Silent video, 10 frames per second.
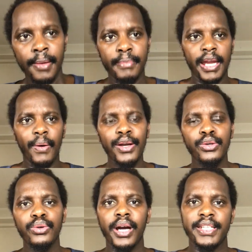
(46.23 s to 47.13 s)
But I want
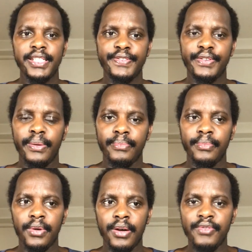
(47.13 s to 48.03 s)
to look at it
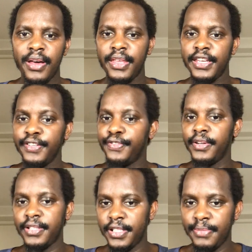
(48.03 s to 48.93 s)
from a rather
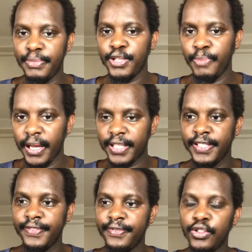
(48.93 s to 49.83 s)
different perspective.